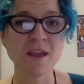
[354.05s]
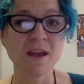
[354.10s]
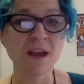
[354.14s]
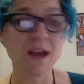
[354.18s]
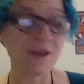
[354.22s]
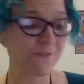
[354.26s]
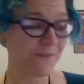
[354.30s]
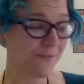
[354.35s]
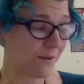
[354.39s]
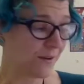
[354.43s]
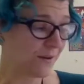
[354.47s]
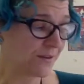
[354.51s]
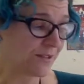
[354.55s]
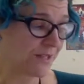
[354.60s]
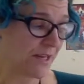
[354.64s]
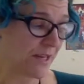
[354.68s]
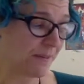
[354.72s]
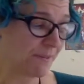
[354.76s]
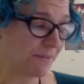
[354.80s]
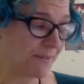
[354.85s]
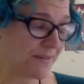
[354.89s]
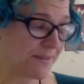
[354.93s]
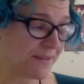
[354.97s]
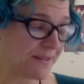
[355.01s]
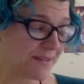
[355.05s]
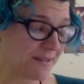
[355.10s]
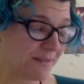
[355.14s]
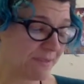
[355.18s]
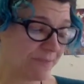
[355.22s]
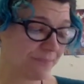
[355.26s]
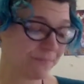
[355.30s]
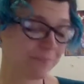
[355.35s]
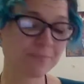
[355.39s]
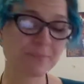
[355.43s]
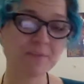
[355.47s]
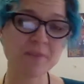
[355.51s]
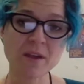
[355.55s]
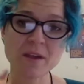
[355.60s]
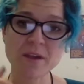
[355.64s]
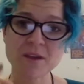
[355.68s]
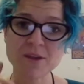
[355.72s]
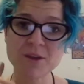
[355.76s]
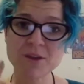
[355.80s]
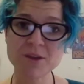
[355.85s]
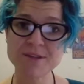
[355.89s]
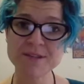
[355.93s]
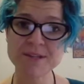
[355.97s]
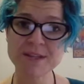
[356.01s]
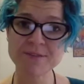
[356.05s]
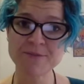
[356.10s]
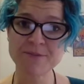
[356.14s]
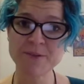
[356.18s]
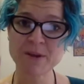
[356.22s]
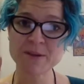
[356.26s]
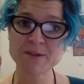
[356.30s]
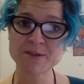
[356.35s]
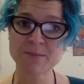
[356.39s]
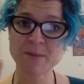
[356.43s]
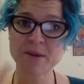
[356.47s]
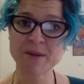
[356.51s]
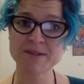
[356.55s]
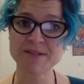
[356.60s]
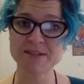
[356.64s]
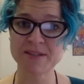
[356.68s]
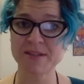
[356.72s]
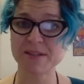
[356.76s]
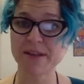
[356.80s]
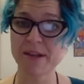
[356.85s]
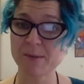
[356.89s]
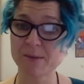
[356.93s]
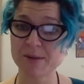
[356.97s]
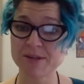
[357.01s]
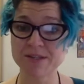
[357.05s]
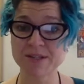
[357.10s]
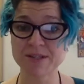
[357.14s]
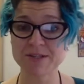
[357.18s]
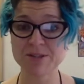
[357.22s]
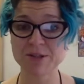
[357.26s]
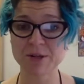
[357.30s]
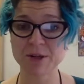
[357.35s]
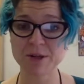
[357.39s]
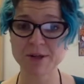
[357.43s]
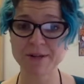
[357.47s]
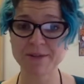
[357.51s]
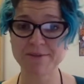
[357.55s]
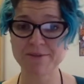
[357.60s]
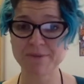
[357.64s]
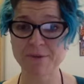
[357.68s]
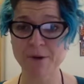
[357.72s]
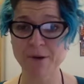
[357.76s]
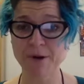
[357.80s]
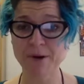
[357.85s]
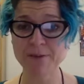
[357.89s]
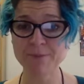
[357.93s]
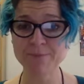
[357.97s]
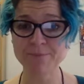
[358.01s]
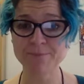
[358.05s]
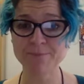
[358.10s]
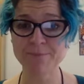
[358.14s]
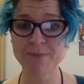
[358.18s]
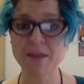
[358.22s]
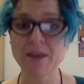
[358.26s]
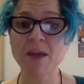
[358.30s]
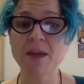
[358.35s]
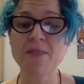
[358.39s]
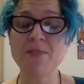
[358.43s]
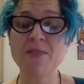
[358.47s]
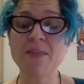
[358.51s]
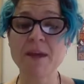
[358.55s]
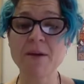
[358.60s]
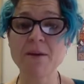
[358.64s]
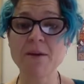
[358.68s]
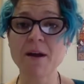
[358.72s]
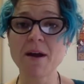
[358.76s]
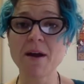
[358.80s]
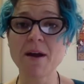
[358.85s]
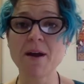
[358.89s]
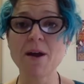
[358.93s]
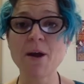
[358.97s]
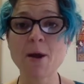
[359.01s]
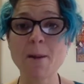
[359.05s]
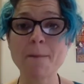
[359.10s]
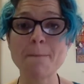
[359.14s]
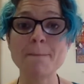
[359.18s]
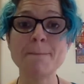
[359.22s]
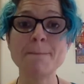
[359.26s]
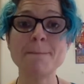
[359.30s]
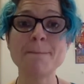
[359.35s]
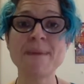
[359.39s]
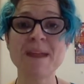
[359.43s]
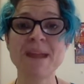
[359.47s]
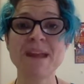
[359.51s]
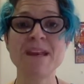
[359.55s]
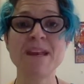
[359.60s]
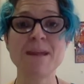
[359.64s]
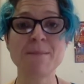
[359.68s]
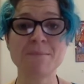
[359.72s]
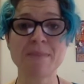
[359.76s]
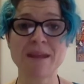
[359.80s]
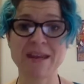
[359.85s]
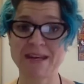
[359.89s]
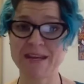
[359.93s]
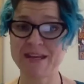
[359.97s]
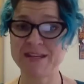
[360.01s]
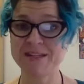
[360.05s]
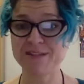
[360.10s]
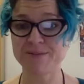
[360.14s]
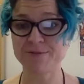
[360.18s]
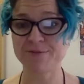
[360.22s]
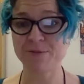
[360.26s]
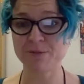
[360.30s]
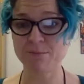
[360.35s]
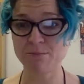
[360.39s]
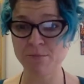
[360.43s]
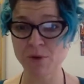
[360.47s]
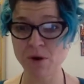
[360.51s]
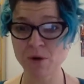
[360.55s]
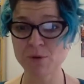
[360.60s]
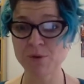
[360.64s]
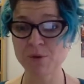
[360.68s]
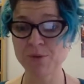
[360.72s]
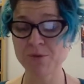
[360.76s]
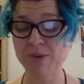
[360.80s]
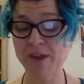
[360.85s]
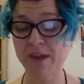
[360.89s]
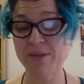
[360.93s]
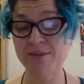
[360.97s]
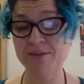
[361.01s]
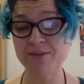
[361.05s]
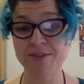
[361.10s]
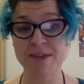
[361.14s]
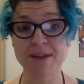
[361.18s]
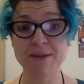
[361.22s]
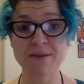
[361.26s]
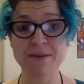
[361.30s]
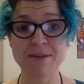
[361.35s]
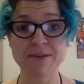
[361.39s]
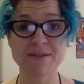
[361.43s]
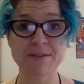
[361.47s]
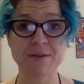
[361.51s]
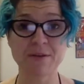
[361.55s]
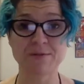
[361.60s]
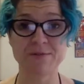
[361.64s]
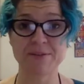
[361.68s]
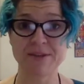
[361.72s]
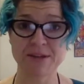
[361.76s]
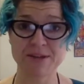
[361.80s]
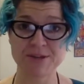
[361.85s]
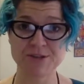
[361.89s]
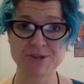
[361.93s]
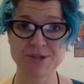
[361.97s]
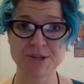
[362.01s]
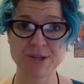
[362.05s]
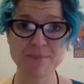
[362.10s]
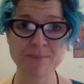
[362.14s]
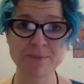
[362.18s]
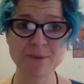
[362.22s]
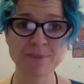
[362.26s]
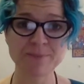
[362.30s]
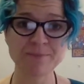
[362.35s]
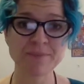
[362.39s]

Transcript: A few tips. Using first-person language is totally fine. There are many, many different models and theories of leadership.